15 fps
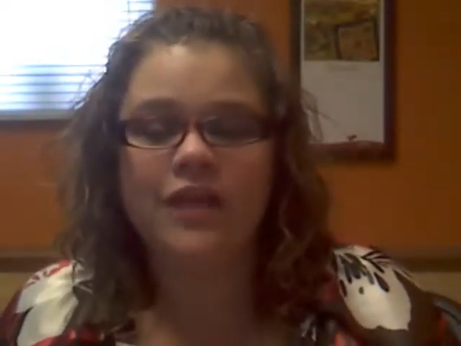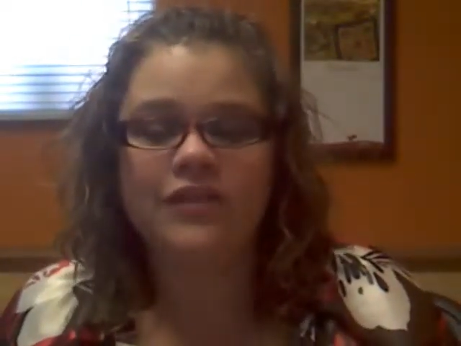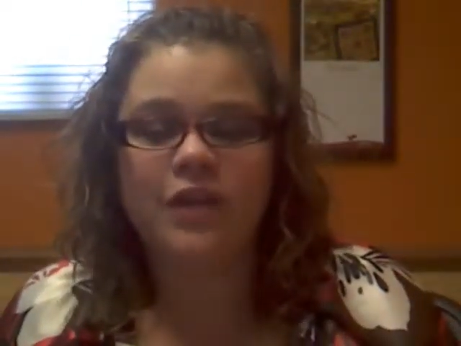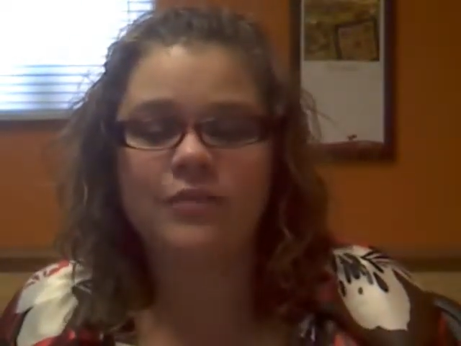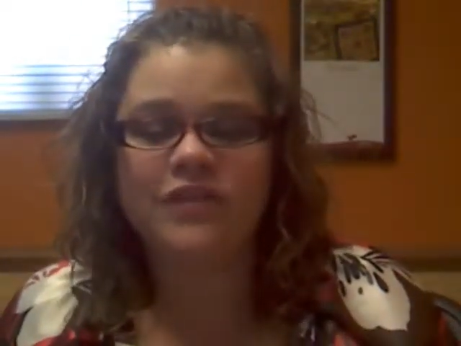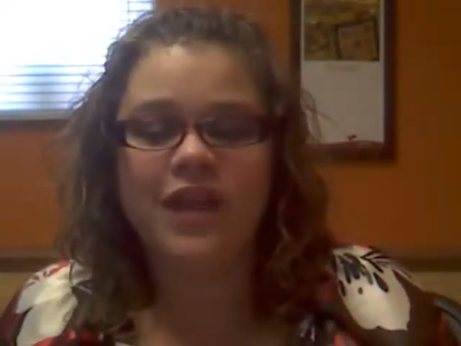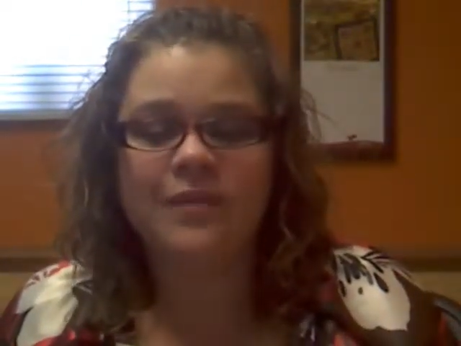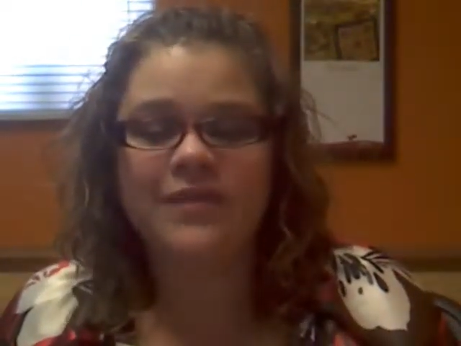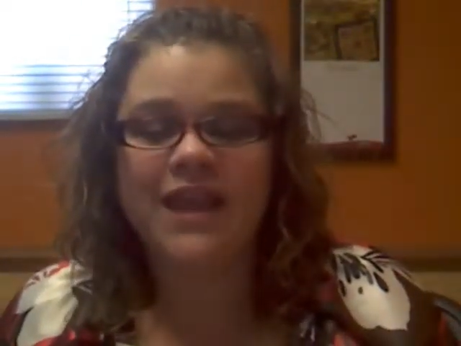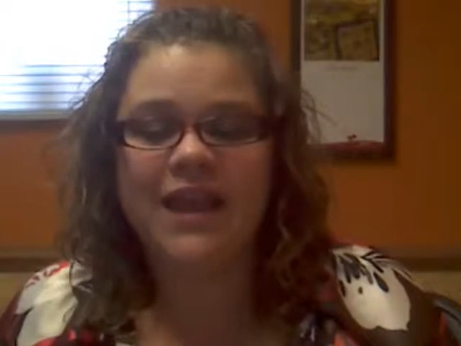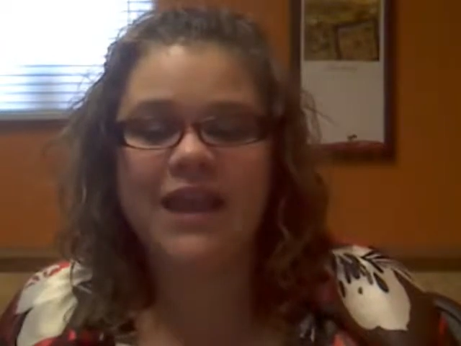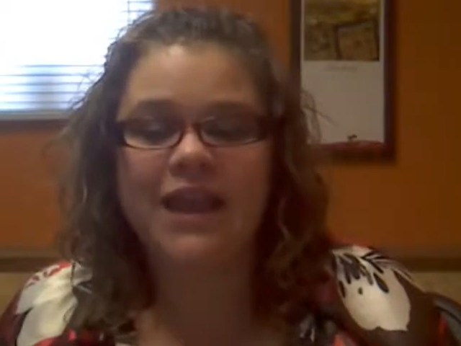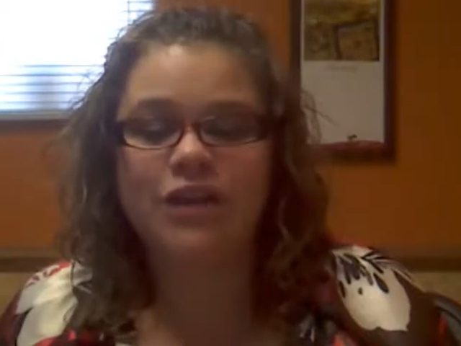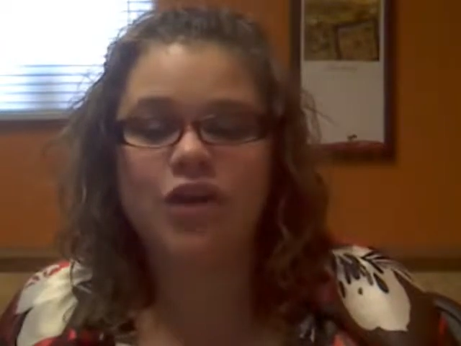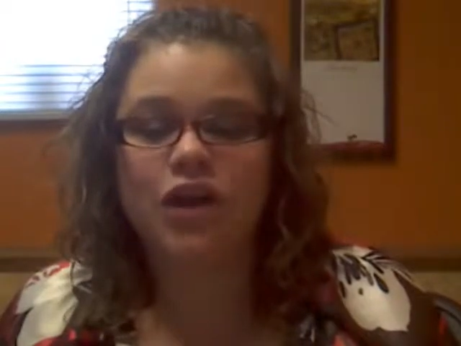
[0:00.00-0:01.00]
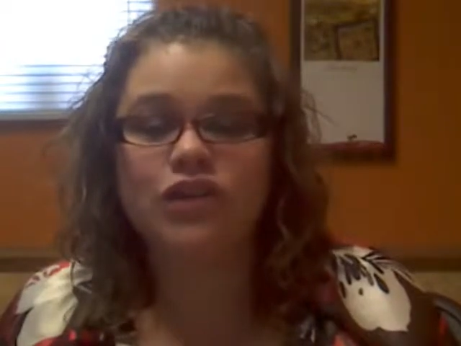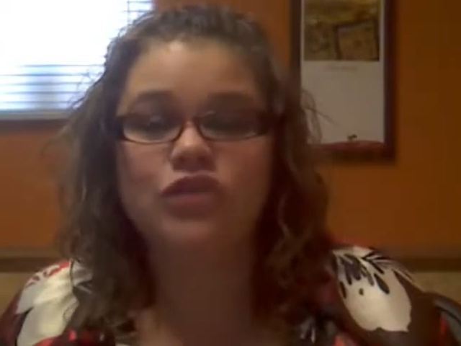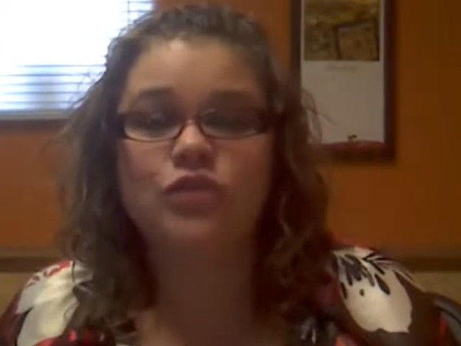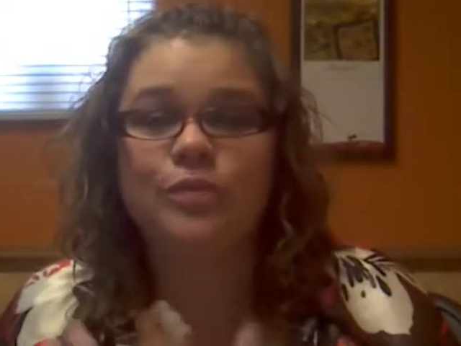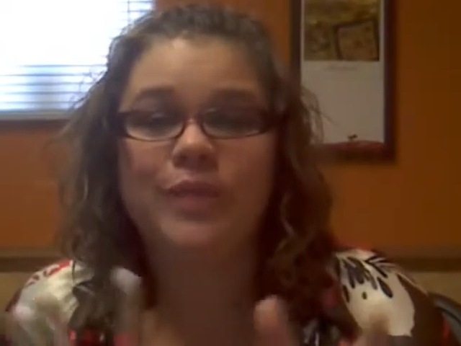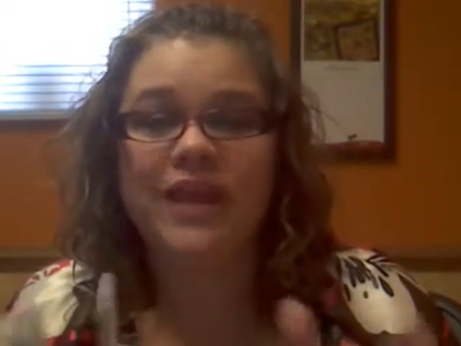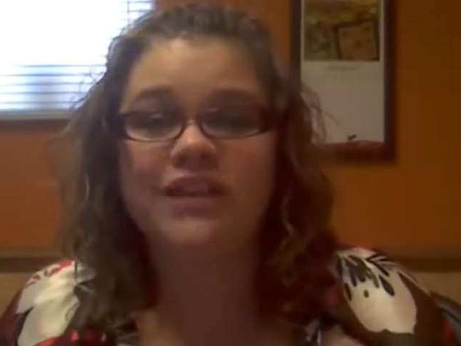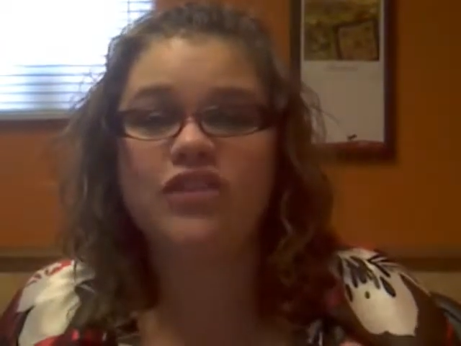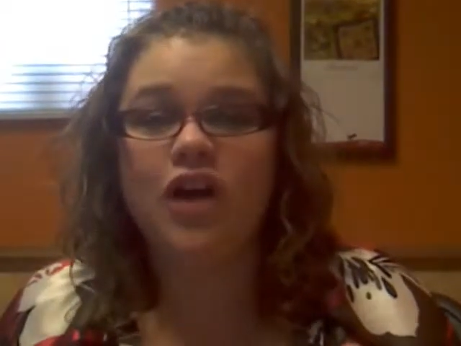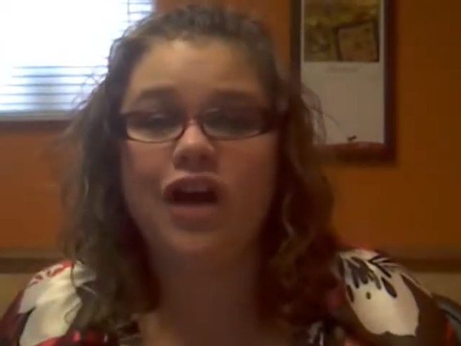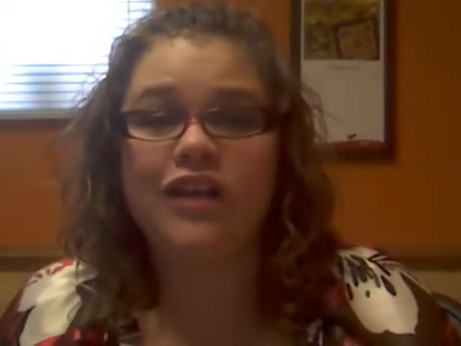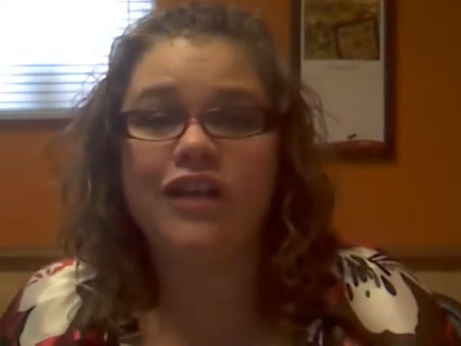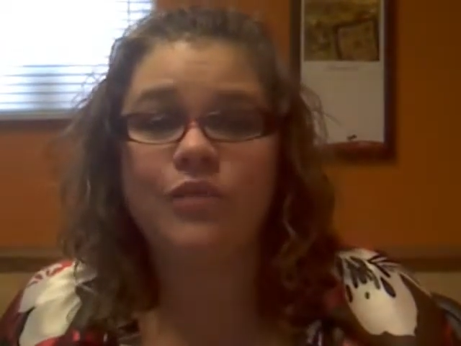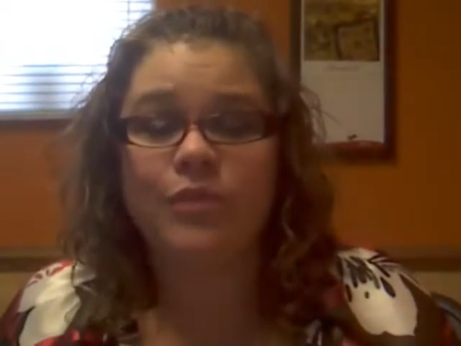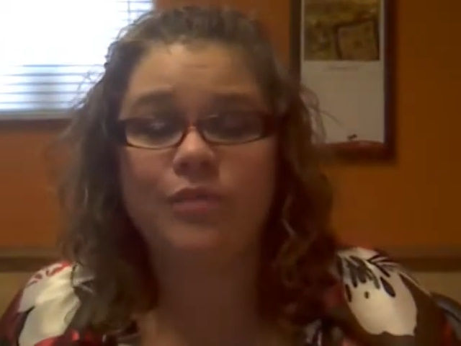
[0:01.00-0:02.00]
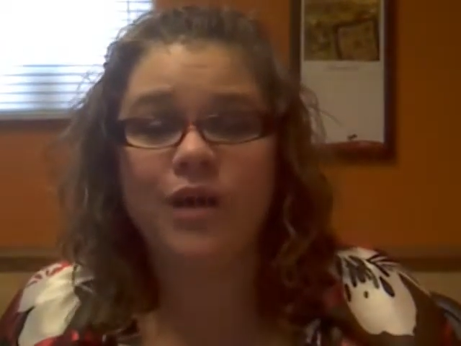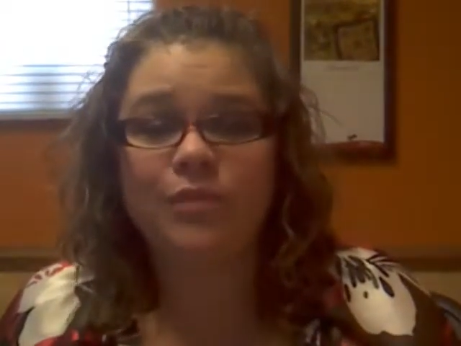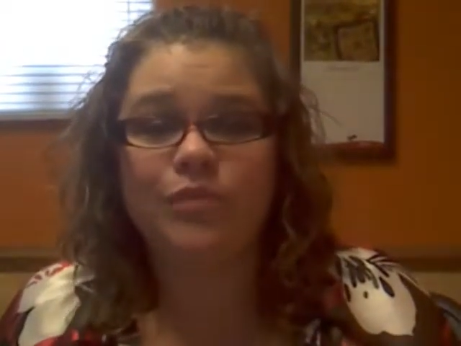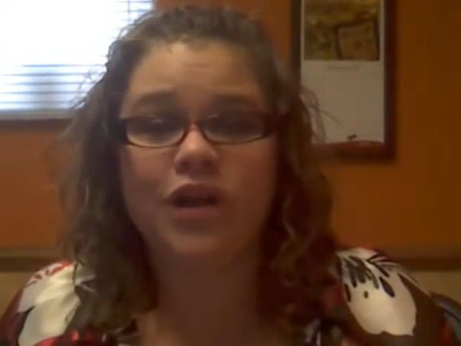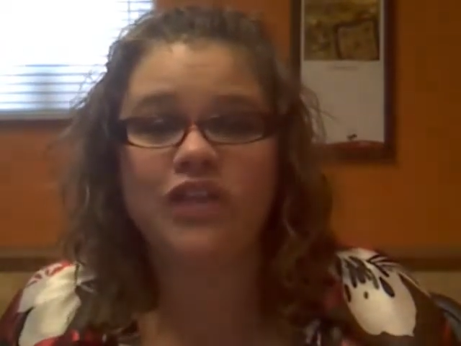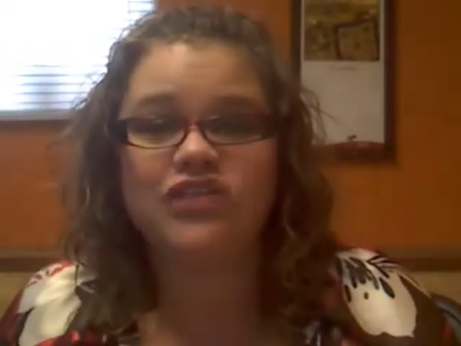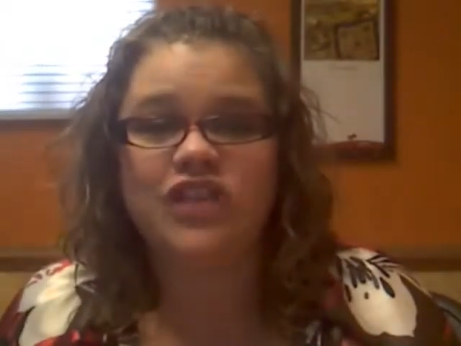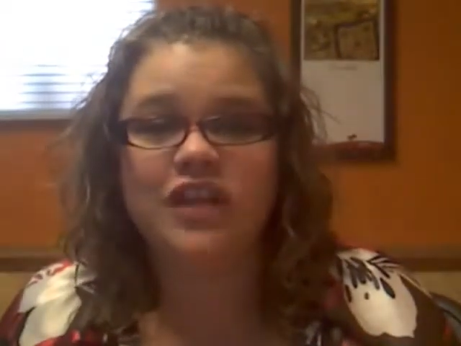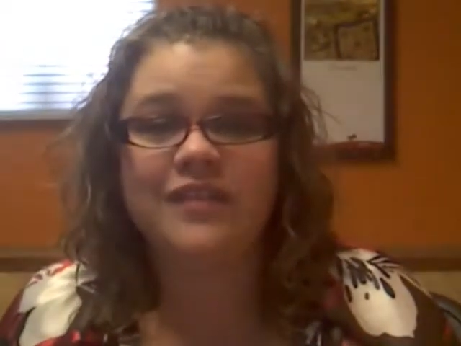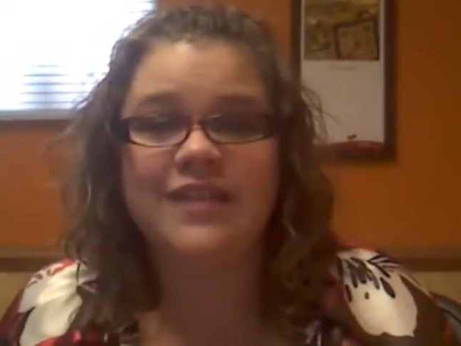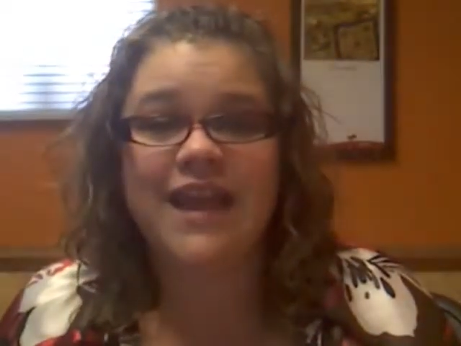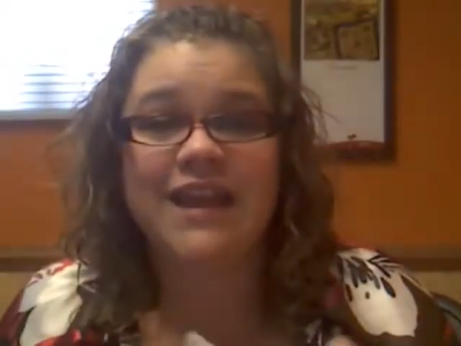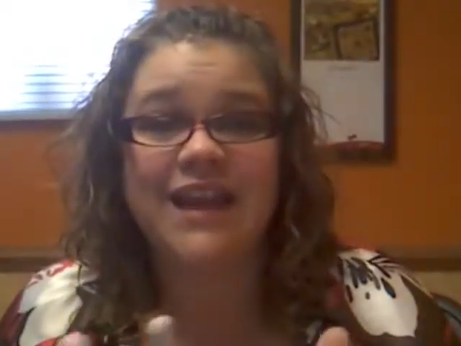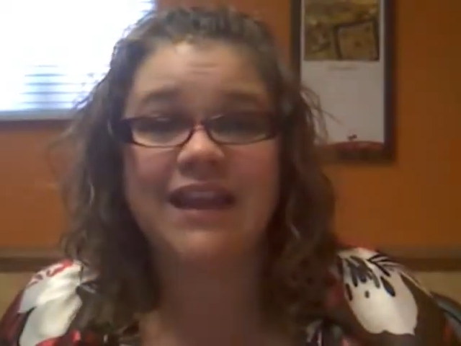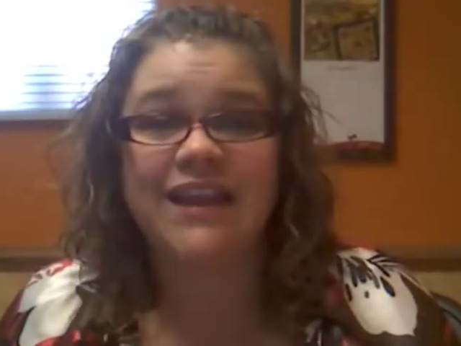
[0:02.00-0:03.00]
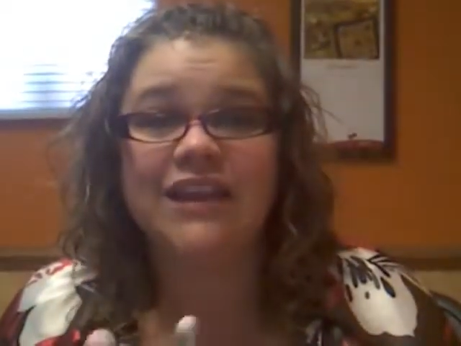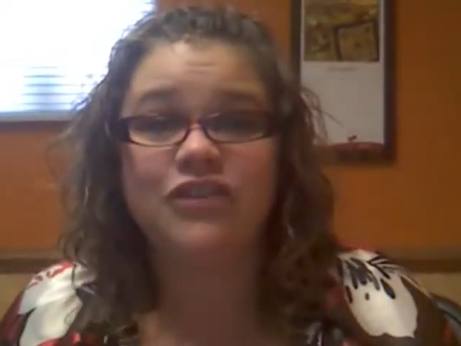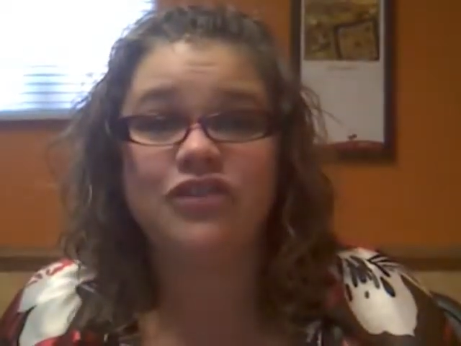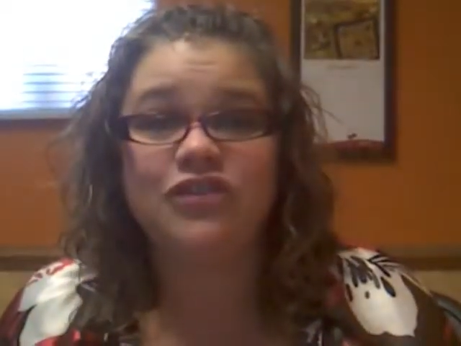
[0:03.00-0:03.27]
Sometimes I cannot do big dots with my brushes and I need